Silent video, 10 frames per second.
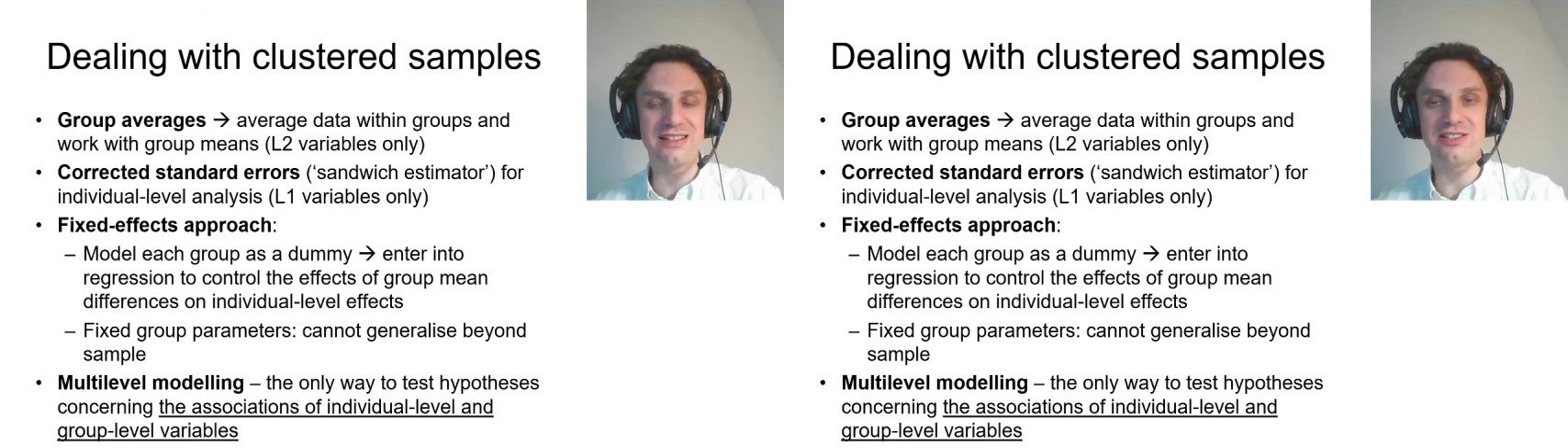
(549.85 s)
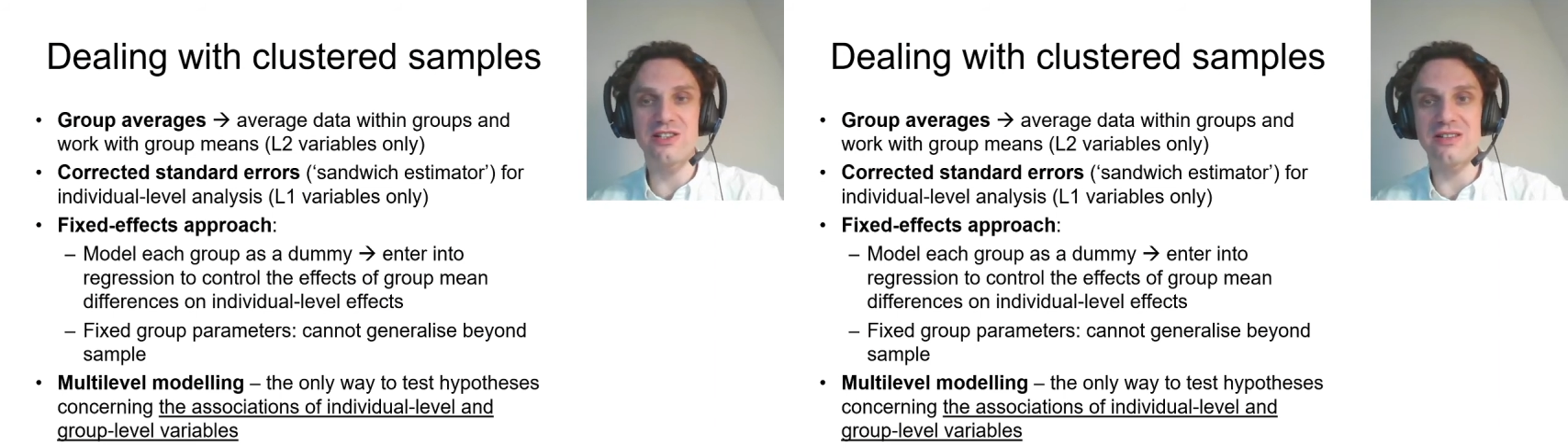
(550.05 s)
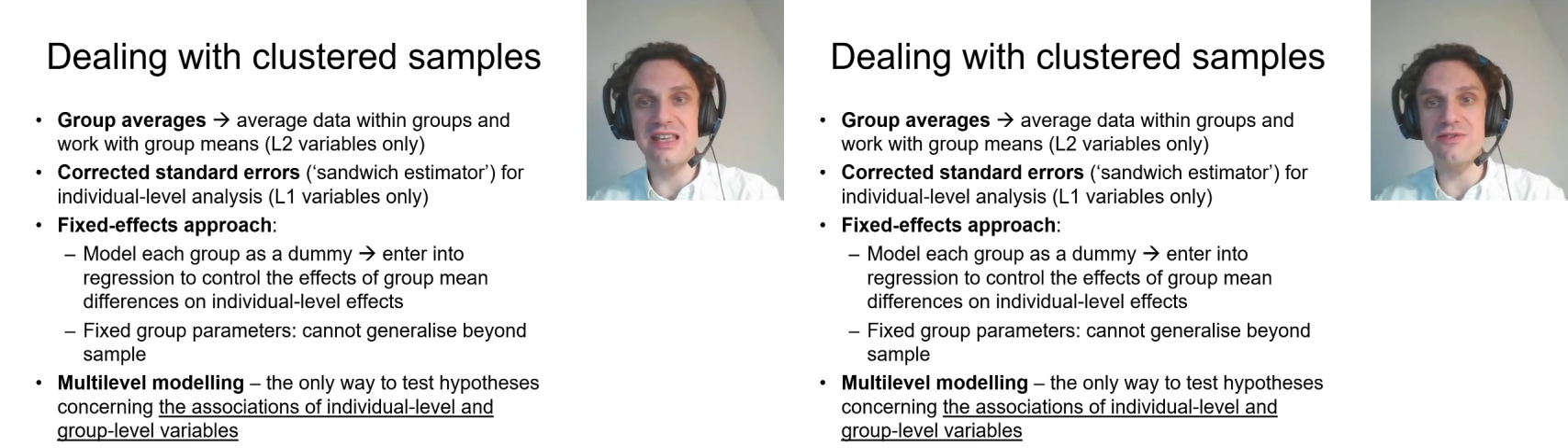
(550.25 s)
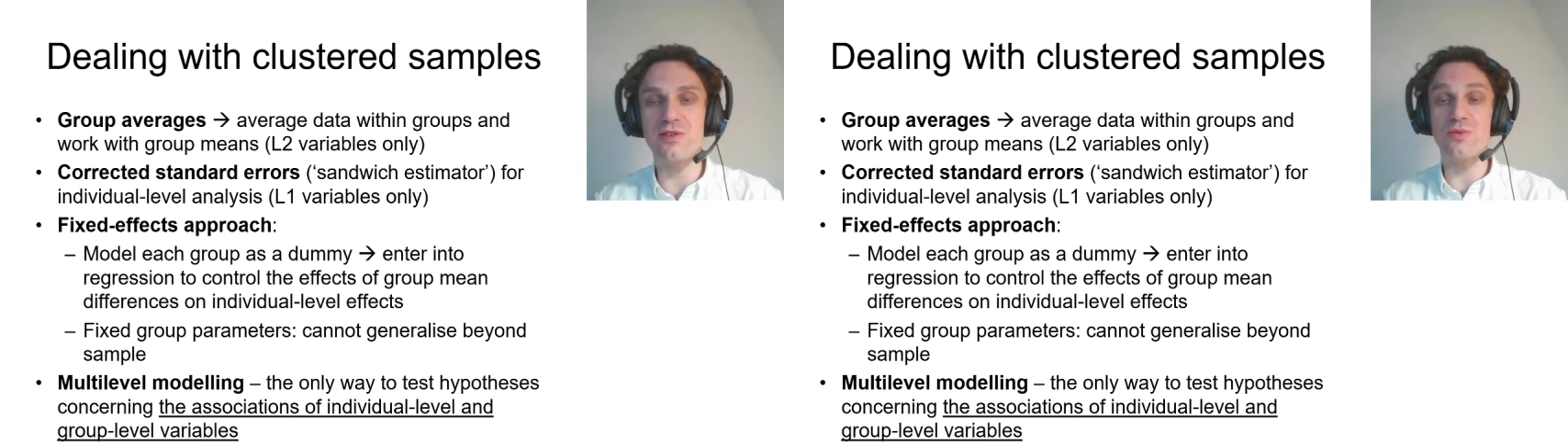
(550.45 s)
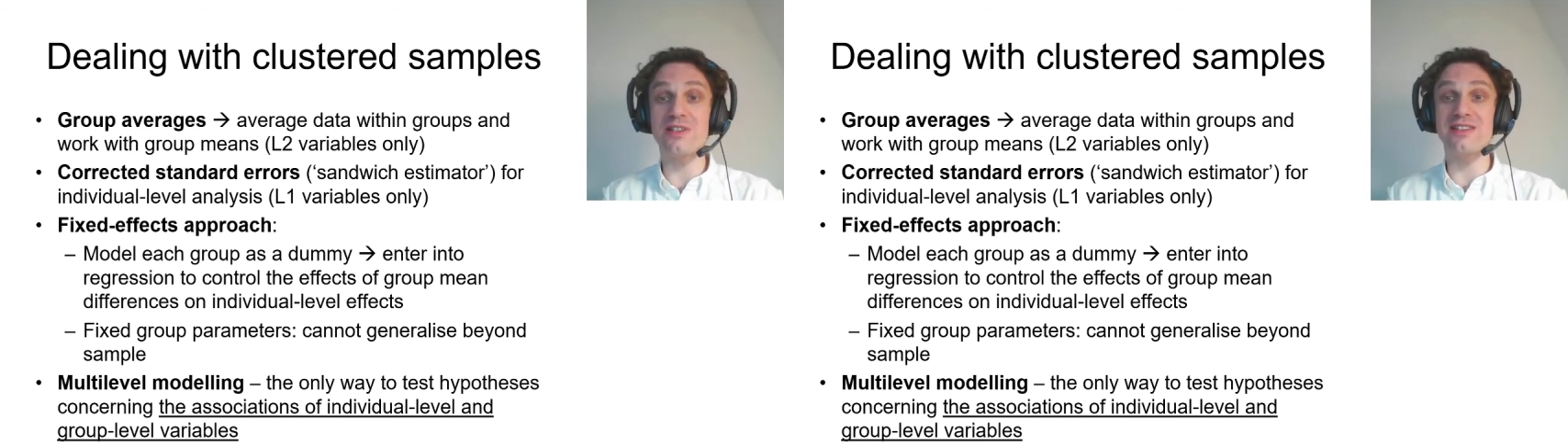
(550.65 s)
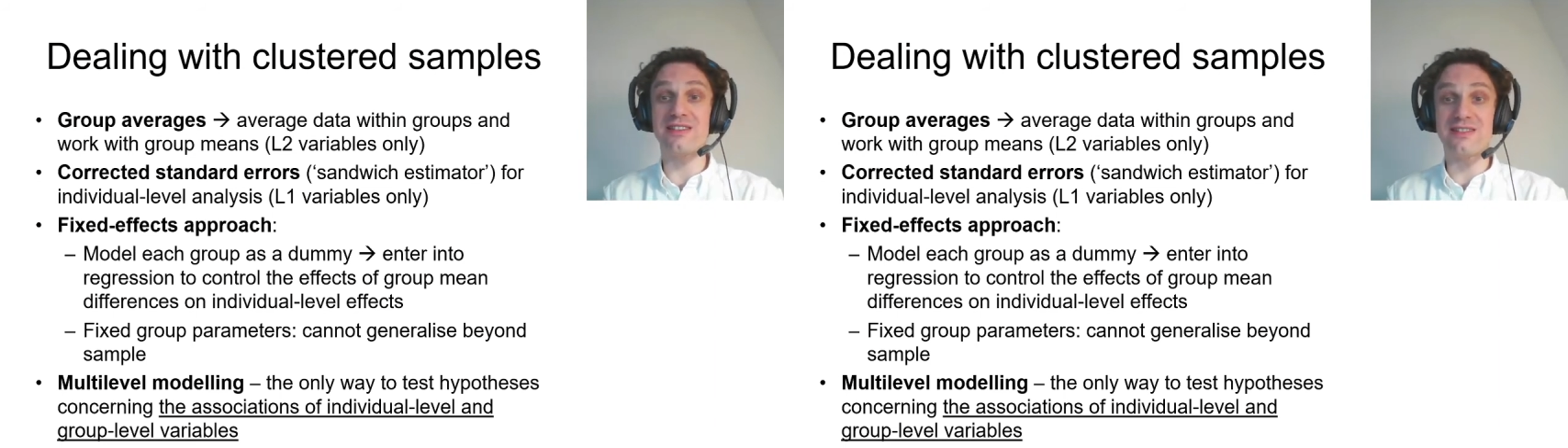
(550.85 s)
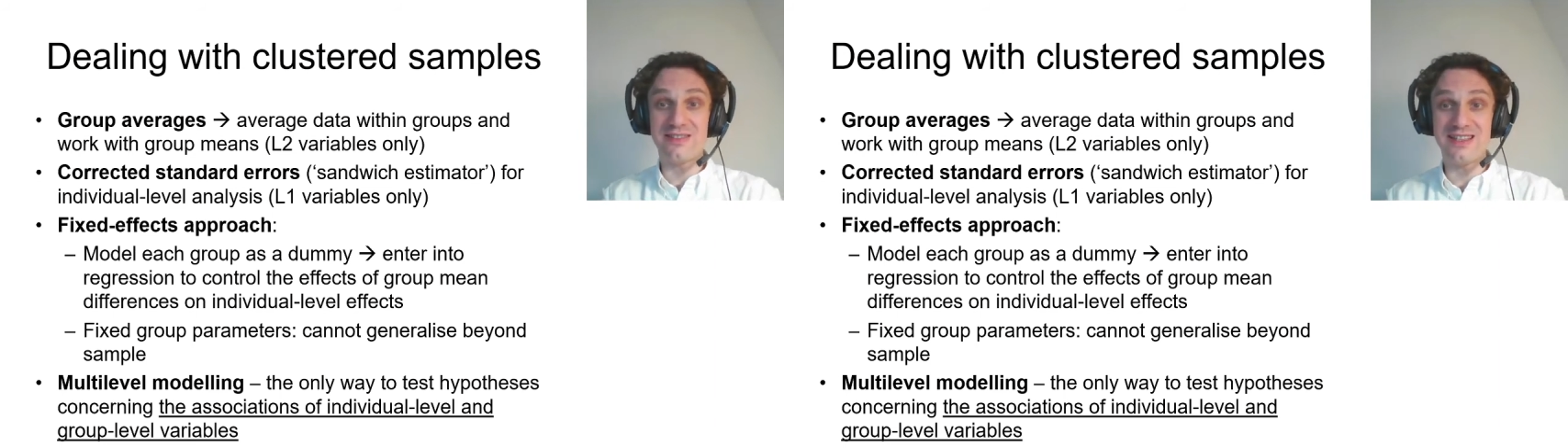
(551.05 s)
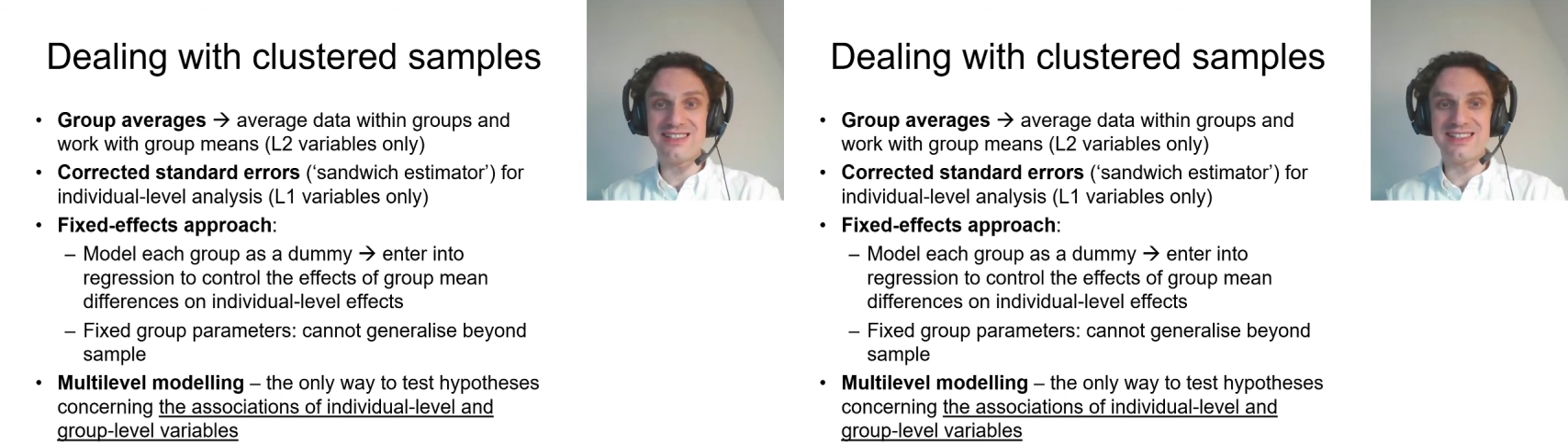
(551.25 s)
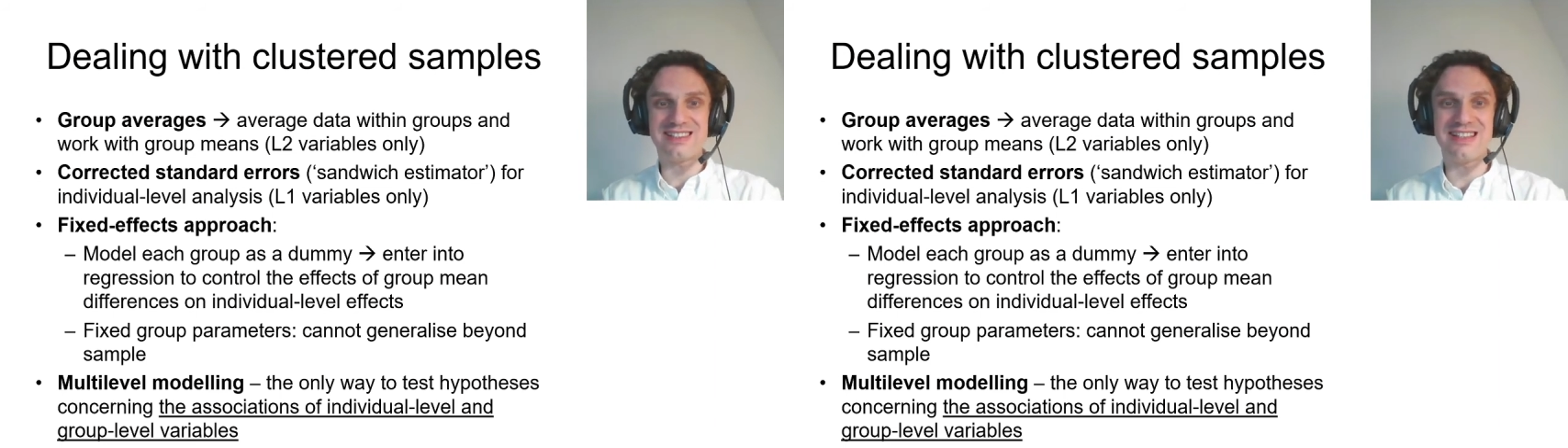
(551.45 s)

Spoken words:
So if you want this,